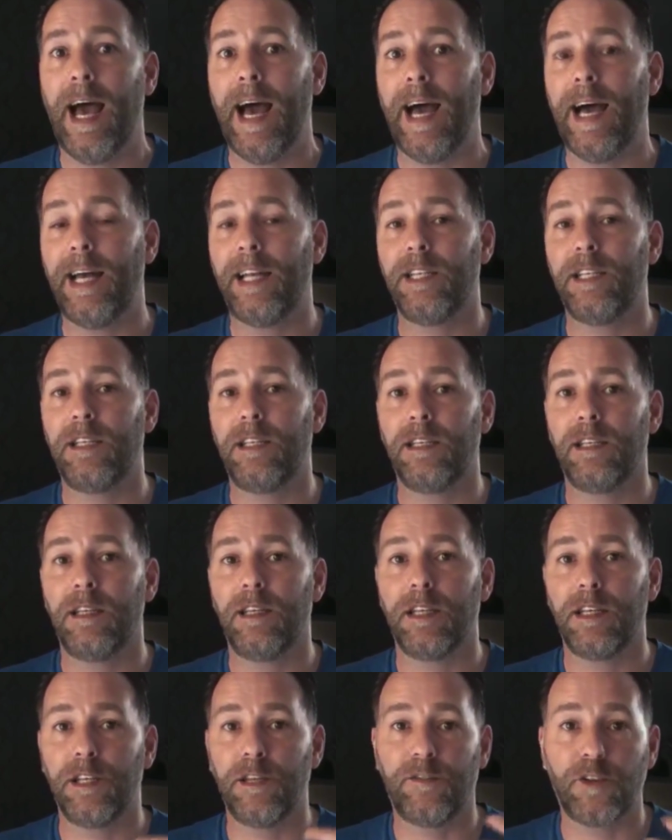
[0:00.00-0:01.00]
And
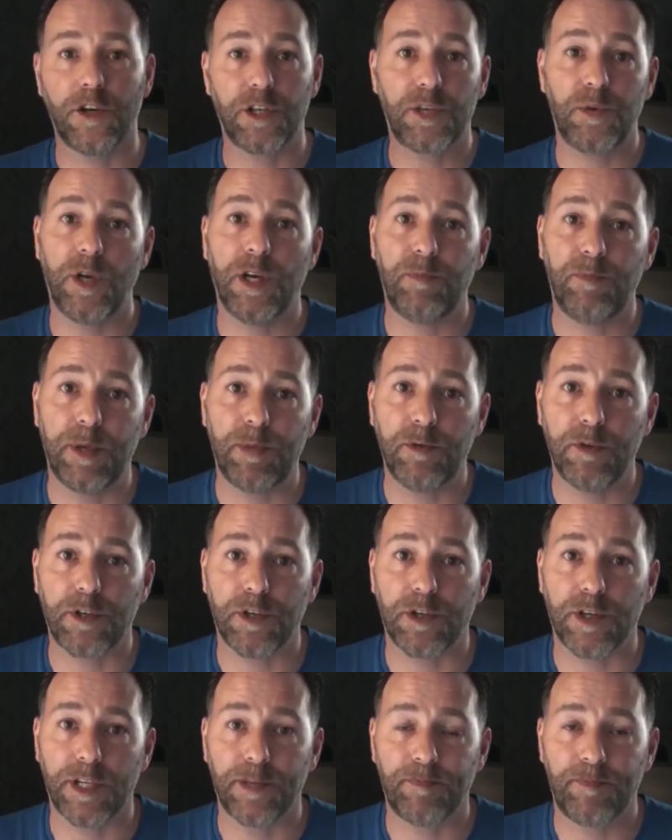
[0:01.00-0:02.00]
you've got 12 people
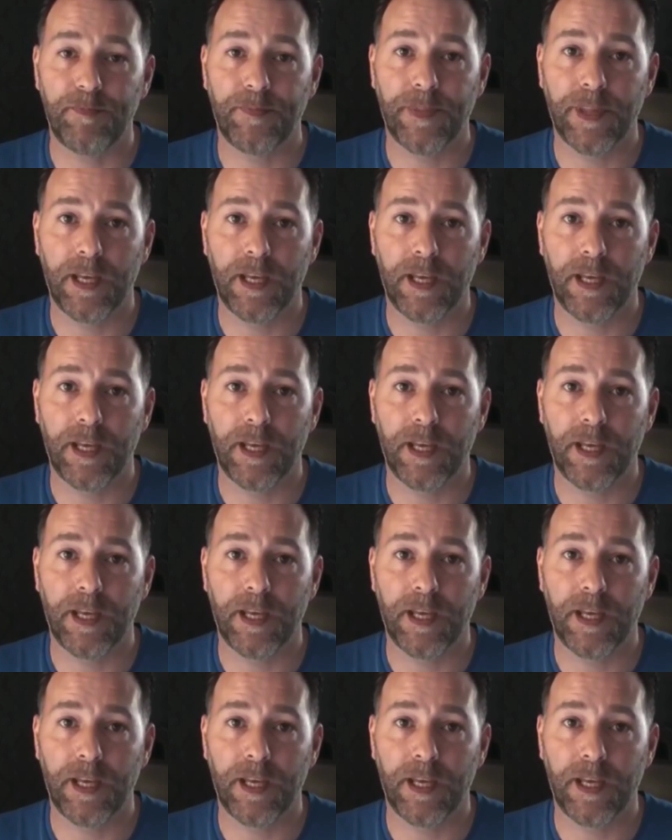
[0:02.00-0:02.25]
doing it.